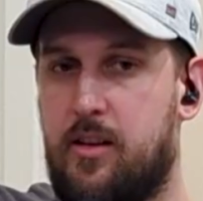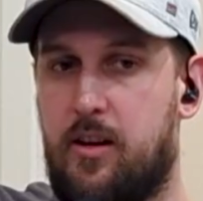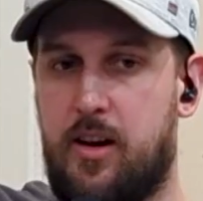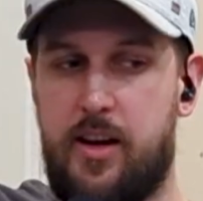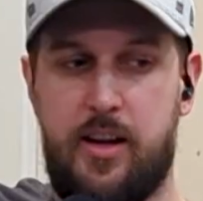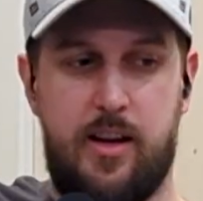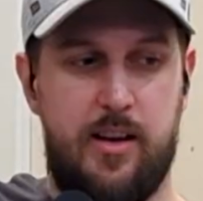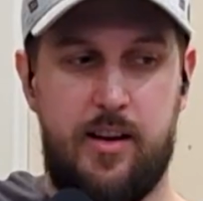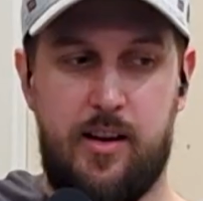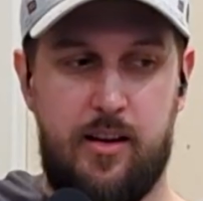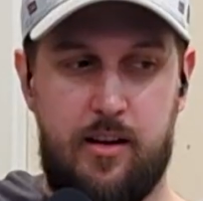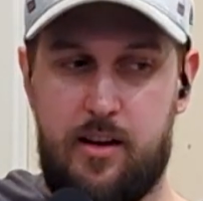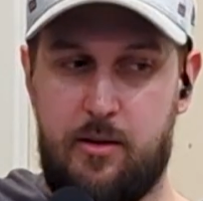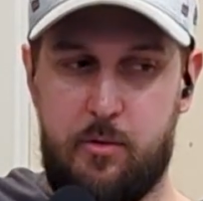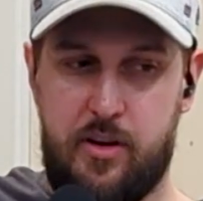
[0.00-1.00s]

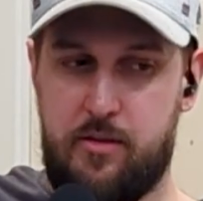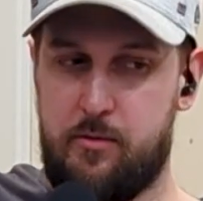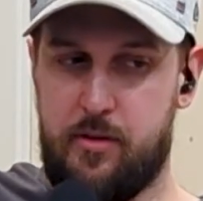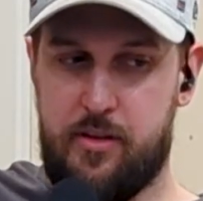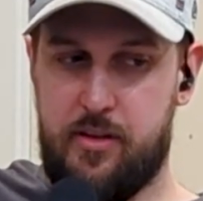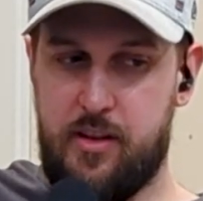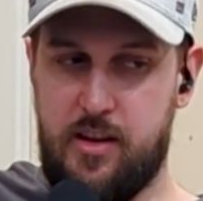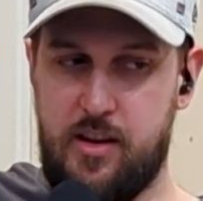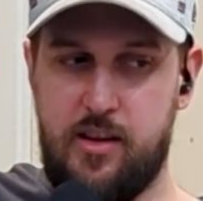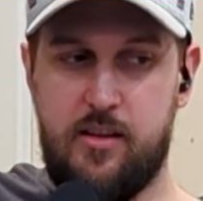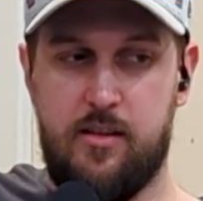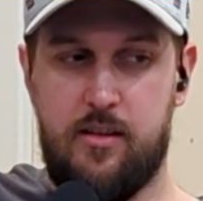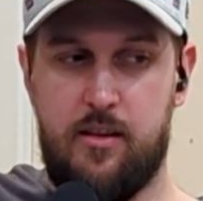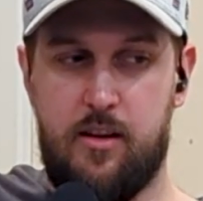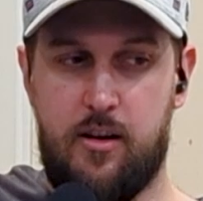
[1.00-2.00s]
I went with the
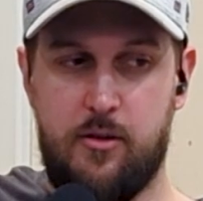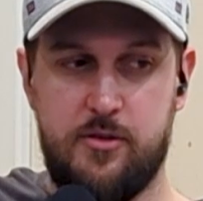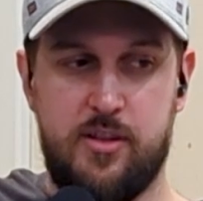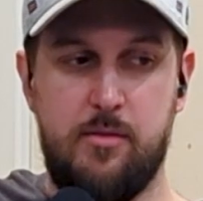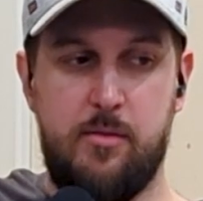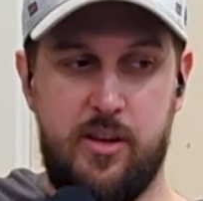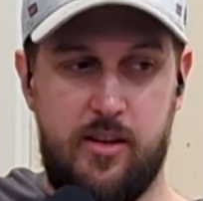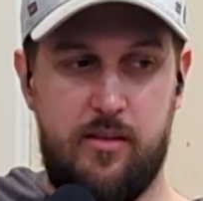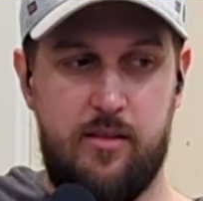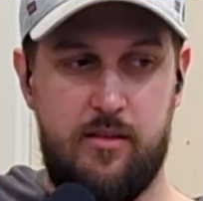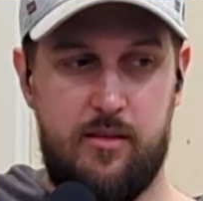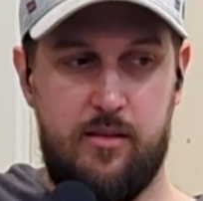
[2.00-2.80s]
ultimate,